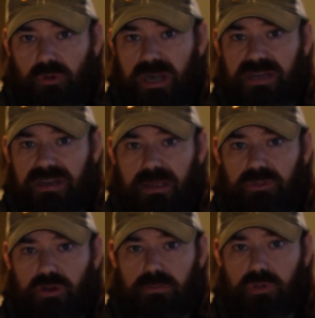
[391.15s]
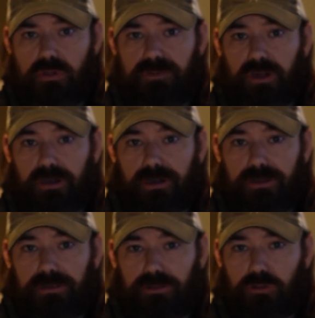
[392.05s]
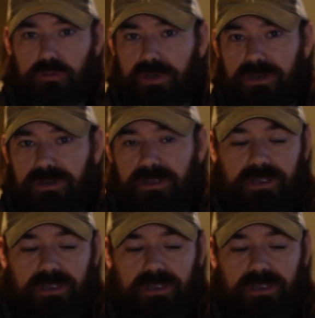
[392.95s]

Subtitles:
or anytime you don't move your lure.